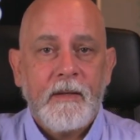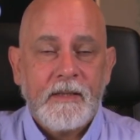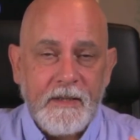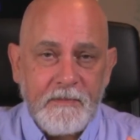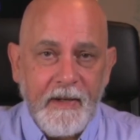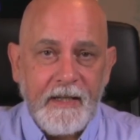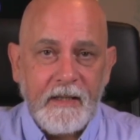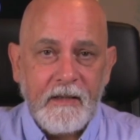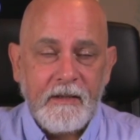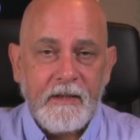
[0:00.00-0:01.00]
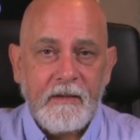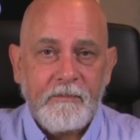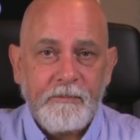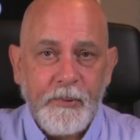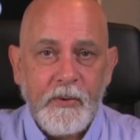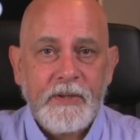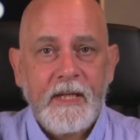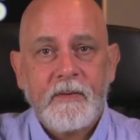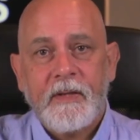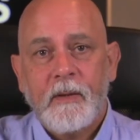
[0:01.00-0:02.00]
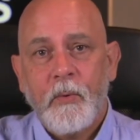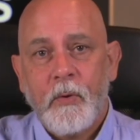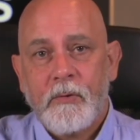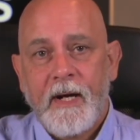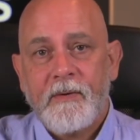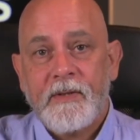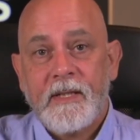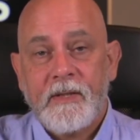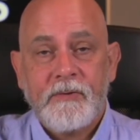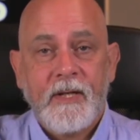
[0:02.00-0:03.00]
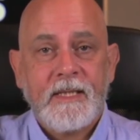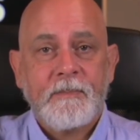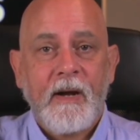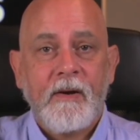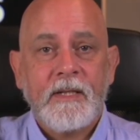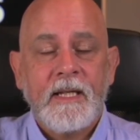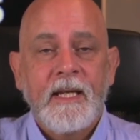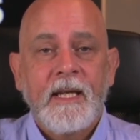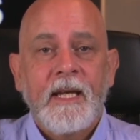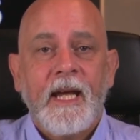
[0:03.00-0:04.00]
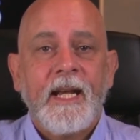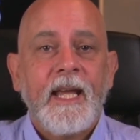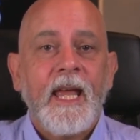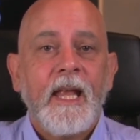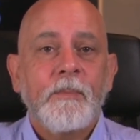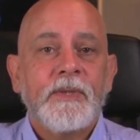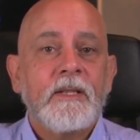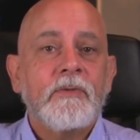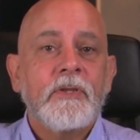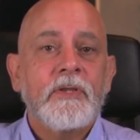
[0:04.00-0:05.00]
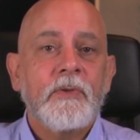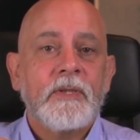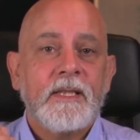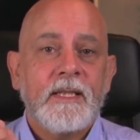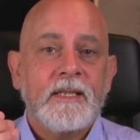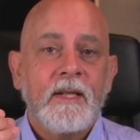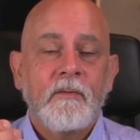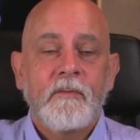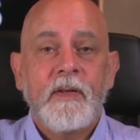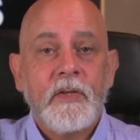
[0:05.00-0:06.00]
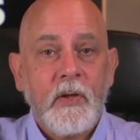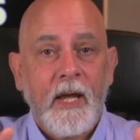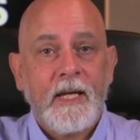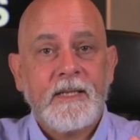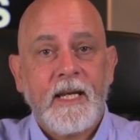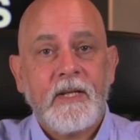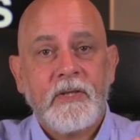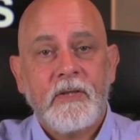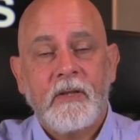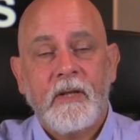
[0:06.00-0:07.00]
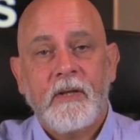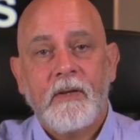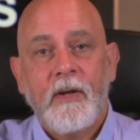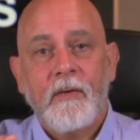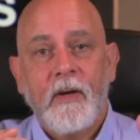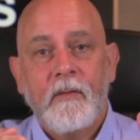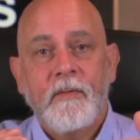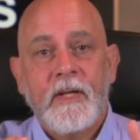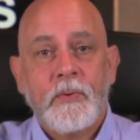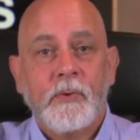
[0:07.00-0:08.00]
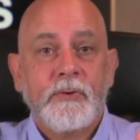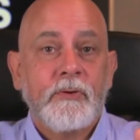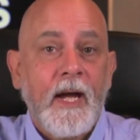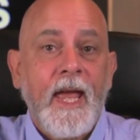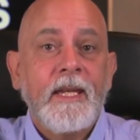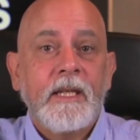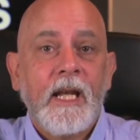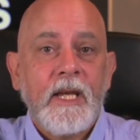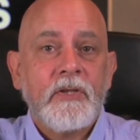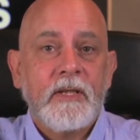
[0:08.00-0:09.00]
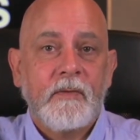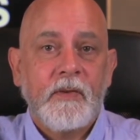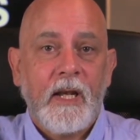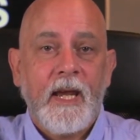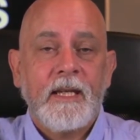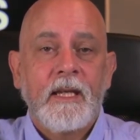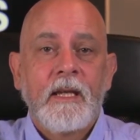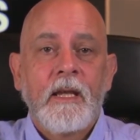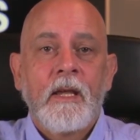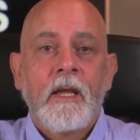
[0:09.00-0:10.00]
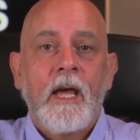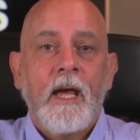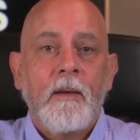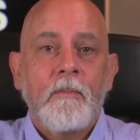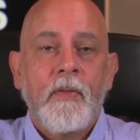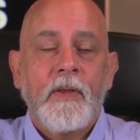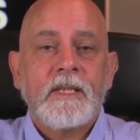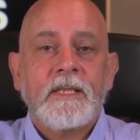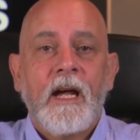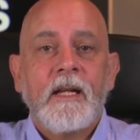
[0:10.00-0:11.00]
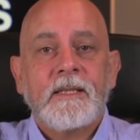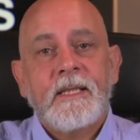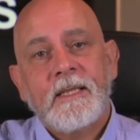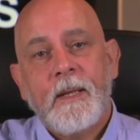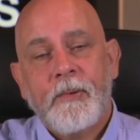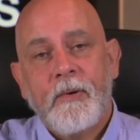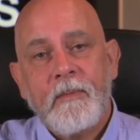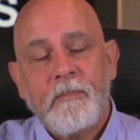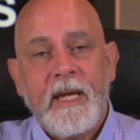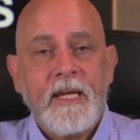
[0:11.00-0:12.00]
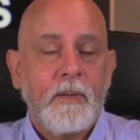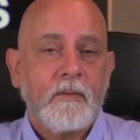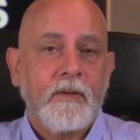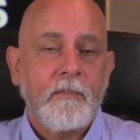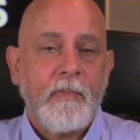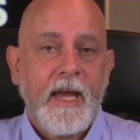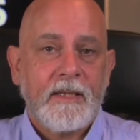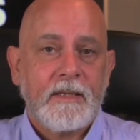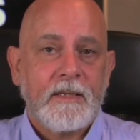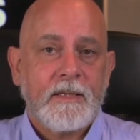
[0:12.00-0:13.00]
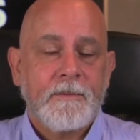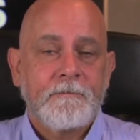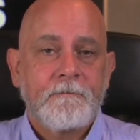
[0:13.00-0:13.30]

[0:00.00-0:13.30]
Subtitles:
does make the process feel more grounded and transparent, and it helps introduce this visualization, a visual triangulation, if you like, that starts to separate people from patterns.